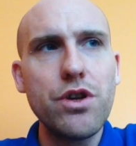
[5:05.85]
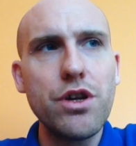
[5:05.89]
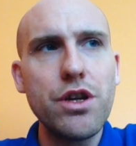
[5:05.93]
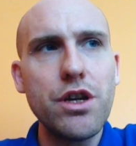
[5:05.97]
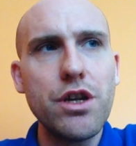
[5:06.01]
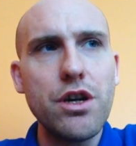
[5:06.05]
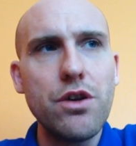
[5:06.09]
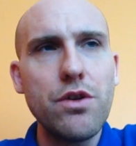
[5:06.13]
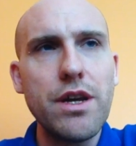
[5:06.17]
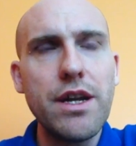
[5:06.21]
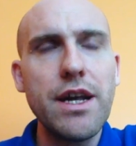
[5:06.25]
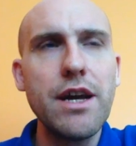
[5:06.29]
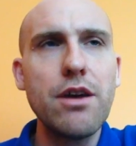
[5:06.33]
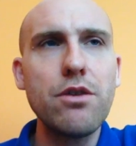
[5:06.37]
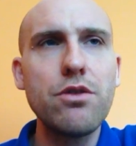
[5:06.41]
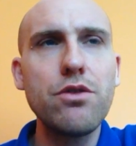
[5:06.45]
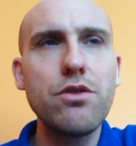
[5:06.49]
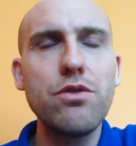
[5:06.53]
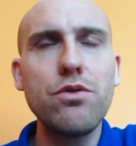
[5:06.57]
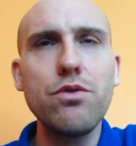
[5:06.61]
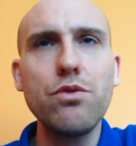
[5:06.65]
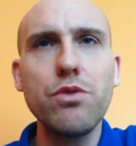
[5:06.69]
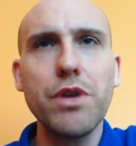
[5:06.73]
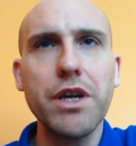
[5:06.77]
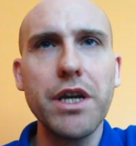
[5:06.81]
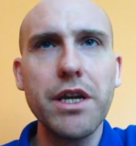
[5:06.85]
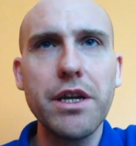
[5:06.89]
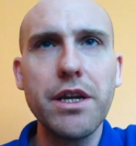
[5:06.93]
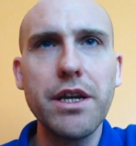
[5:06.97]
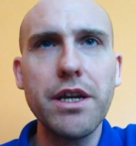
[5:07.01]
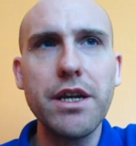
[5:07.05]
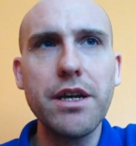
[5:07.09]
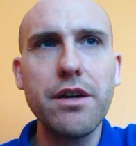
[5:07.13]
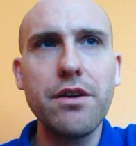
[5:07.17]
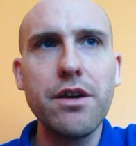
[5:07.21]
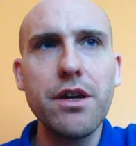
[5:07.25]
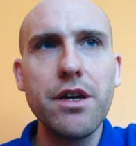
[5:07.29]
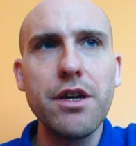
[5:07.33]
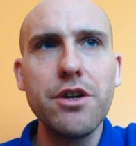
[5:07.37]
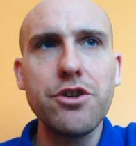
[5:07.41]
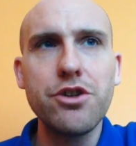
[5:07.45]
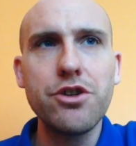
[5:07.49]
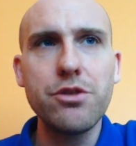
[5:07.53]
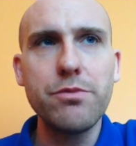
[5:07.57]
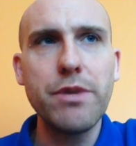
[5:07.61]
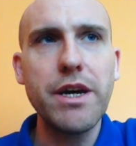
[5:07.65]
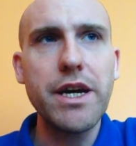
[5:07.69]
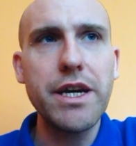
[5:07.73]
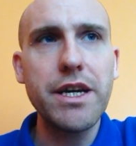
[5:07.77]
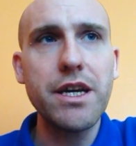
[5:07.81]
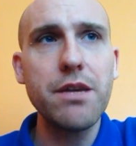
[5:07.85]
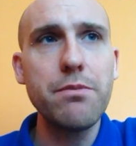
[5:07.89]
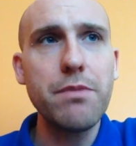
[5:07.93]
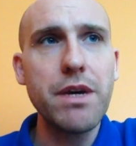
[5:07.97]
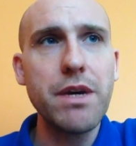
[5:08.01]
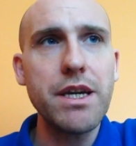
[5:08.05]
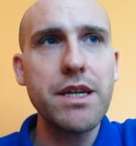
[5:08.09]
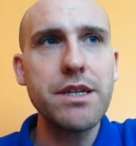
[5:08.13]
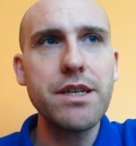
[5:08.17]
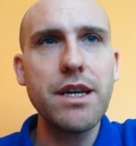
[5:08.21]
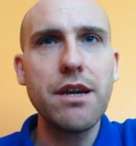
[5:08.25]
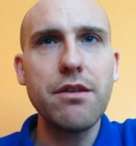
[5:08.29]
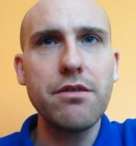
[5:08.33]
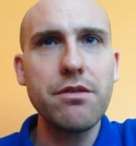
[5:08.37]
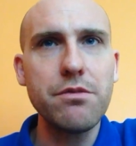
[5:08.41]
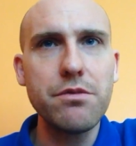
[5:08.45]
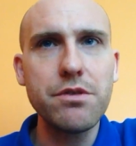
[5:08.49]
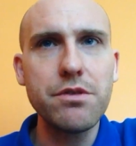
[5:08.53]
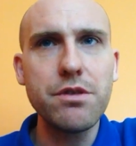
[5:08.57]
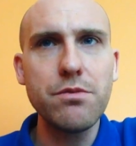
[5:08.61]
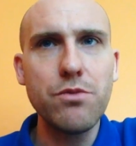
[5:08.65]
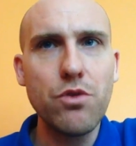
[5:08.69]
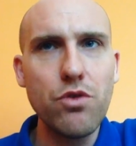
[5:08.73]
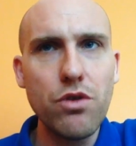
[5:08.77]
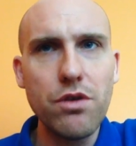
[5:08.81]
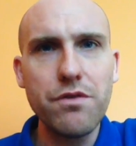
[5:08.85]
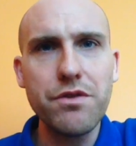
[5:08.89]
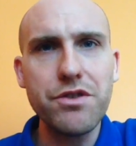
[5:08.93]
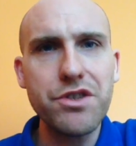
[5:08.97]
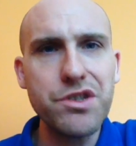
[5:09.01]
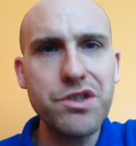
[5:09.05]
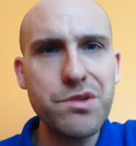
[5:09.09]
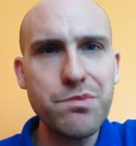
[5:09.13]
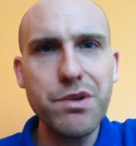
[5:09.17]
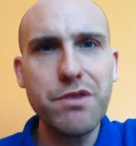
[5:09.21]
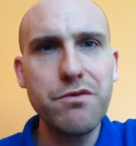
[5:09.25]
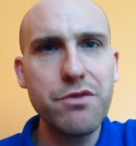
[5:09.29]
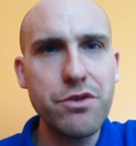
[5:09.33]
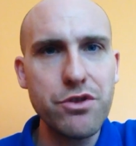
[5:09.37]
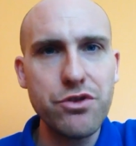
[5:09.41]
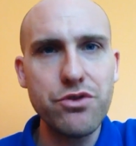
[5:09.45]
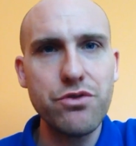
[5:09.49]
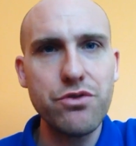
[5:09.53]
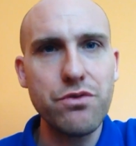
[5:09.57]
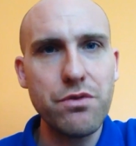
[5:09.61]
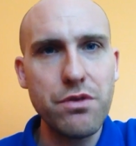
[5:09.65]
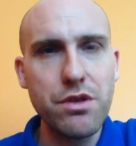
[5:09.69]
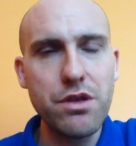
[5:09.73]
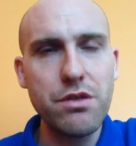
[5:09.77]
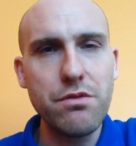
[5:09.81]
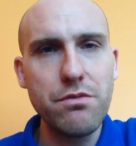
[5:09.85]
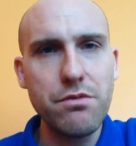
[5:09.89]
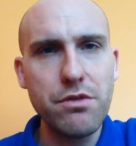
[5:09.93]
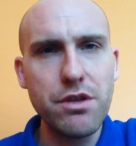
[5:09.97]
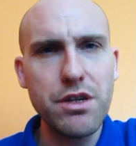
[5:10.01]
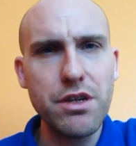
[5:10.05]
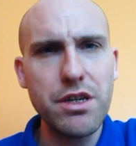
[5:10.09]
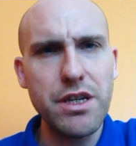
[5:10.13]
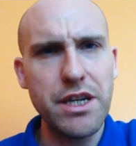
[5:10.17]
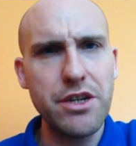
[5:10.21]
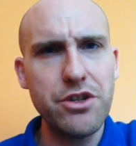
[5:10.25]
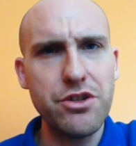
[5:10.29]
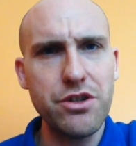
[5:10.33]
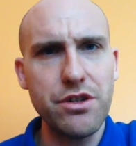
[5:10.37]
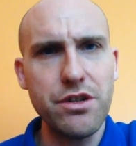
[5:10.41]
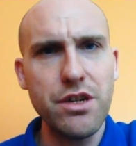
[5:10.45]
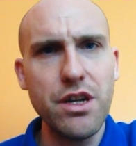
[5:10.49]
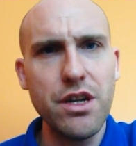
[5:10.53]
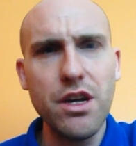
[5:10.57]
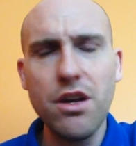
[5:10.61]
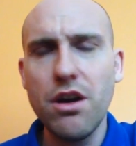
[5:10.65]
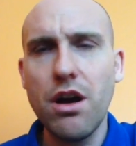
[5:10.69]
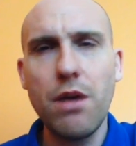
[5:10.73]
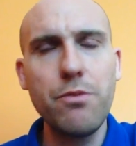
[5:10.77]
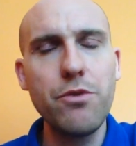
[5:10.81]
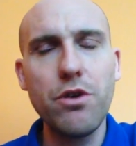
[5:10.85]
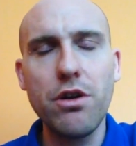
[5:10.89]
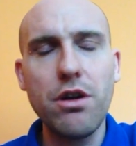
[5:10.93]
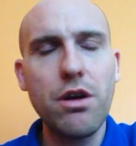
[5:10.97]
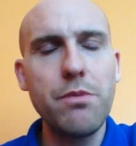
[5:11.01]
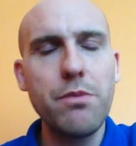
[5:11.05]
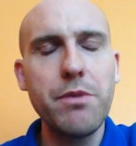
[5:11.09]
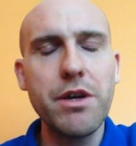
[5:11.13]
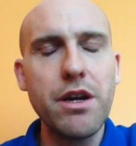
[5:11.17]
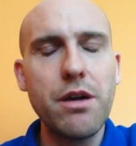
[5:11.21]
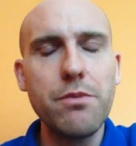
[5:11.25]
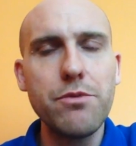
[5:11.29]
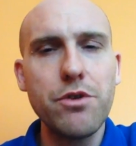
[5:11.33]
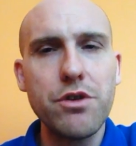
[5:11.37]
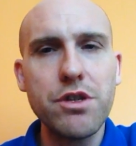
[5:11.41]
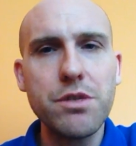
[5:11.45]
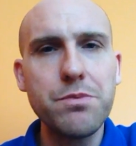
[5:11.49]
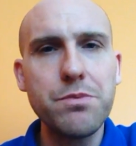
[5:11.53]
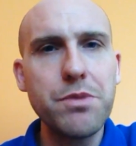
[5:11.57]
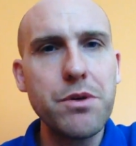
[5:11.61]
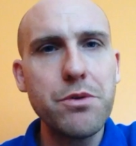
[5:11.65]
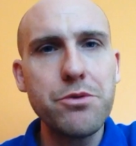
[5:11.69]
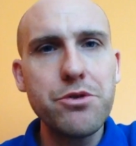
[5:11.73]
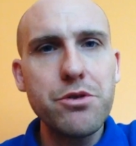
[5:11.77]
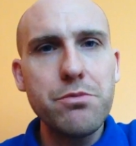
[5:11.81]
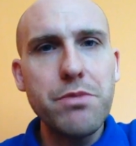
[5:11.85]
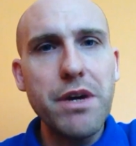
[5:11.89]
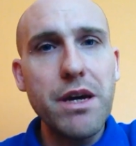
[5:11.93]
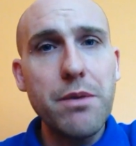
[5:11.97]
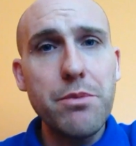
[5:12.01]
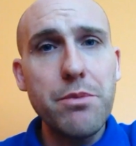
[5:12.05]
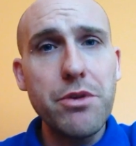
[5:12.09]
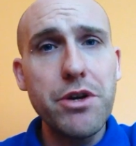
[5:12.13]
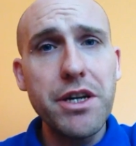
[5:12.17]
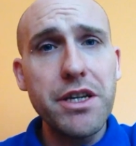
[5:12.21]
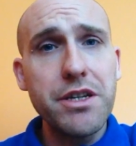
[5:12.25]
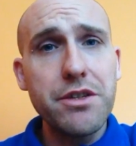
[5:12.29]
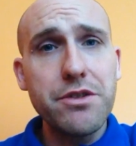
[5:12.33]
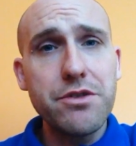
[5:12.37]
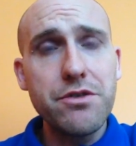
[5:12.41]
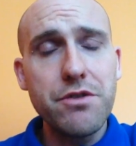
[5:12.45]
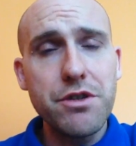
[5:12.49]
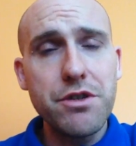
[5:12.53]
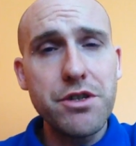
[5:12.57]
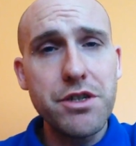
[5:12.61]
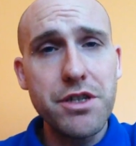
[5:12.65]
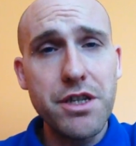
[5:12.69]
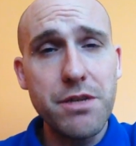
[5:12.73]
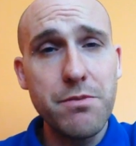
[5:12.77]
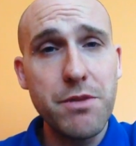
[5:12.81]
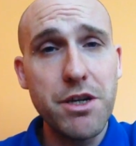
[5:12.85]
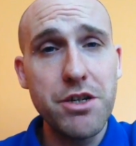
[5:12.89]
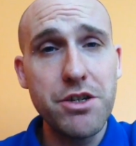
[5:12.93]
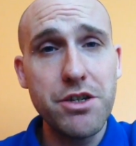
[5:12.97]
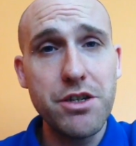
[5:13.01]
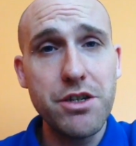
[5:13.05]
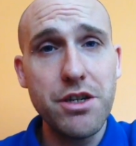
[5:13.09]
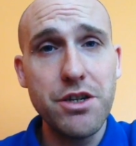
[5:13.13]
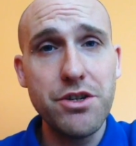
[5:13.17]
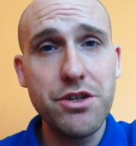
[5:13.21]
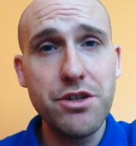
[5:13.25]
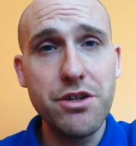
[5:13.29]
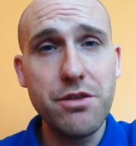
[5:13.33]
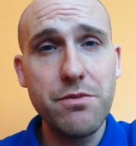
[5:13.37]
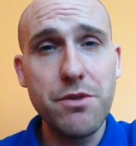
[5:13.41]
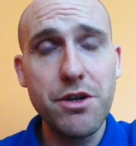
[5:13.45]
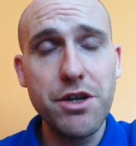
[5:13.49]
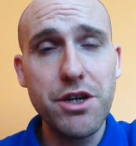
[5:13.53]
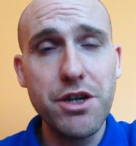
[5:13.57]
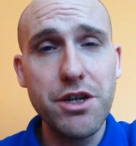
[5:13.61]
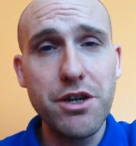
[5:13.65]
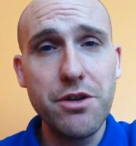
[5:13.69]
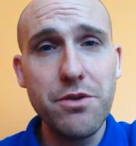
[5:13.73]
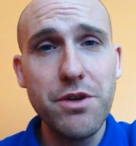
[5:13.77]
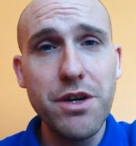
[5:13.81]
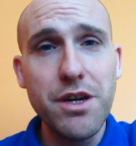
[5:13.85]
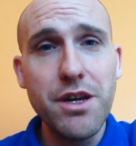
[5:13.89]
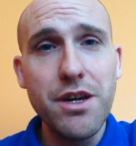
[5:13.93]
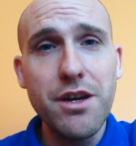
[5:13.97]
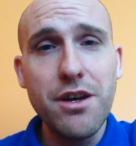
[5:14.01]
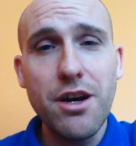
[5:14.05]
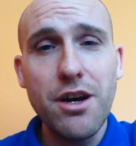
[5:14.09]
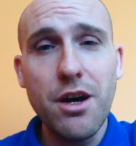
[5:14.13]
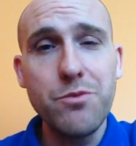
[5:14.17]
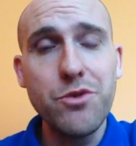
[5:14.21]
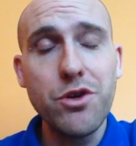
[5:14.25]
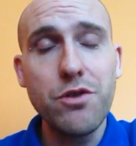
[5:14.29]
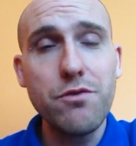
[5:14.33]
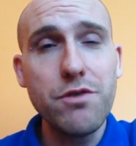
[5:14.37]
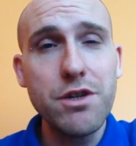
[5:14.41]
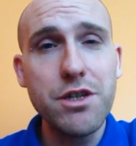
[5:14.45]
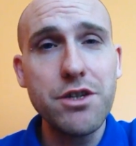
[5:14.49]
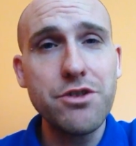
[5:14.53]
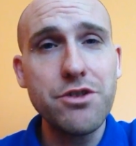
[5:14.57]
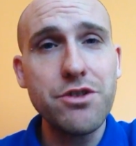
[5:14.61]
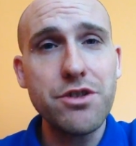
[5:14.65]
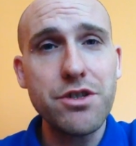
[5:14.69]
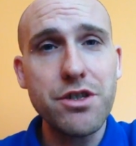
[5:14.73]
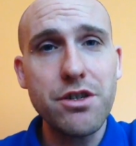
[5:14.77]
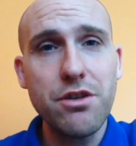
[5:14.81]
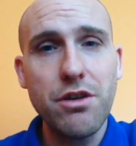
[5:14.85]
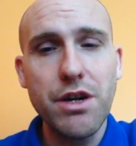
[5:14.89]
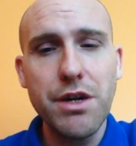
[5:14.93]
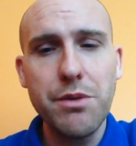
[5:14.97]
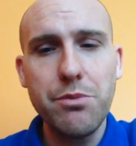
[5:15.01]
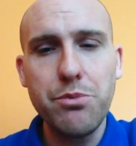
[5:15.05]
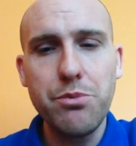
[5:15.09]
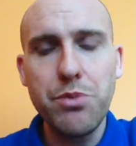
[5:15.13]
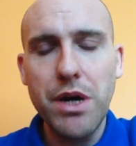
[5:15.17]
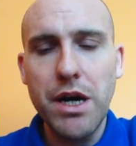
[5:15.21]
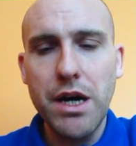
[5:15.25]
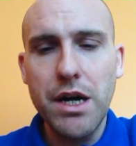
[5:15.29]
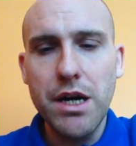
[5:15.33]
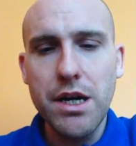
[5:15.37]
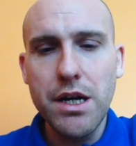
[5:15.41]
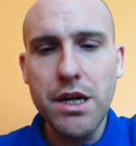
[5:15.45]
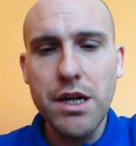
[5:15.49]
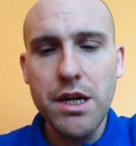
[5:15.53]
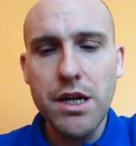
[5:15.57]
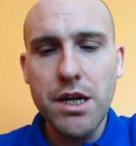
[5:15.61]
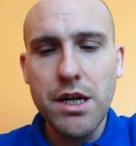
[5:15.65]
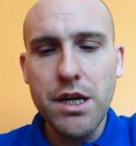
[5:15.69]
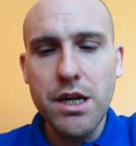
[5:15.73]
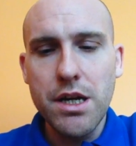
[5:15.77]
you know, and how corny and how dramatic it may sound, it was more of a spiritual connection. I'm not a spiritual man by any stretch of the imagination. I'm not a religious guy, but